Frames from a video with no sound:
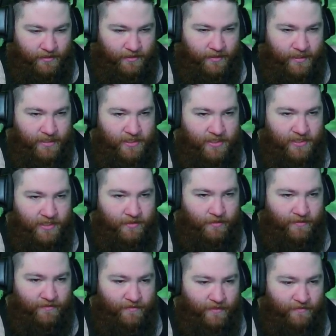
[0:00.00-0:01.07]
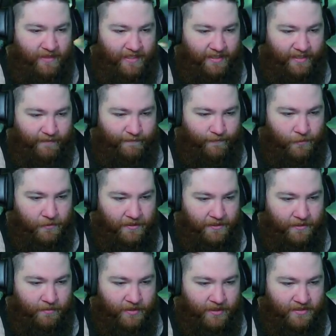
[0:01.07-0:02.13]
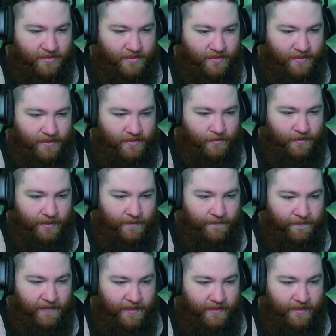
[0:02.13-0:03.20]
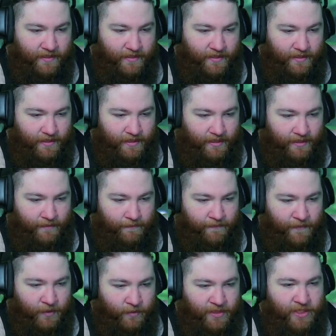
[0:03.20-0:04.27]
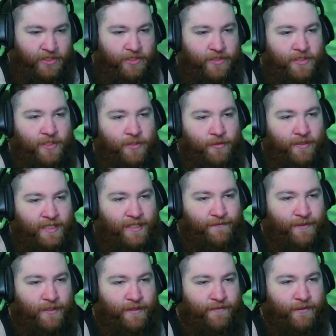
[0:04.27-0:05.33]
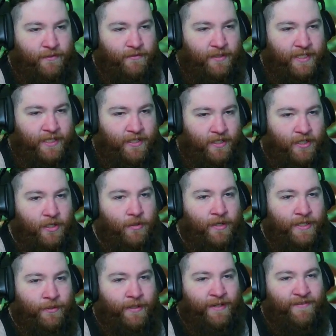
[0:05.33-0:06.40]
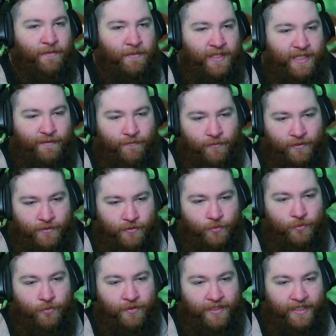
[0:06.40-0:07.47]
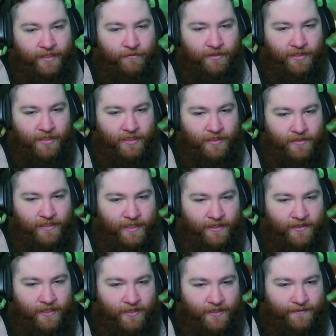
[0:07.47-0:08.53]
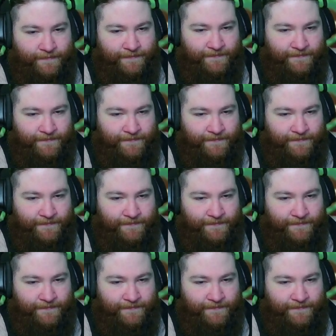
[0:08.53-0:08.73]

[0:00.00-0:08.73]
And as you see, we've made like 400 bucks as well, which is good too. Like if you're like, oh, I don't have the money for a tool and I really need it. There they are.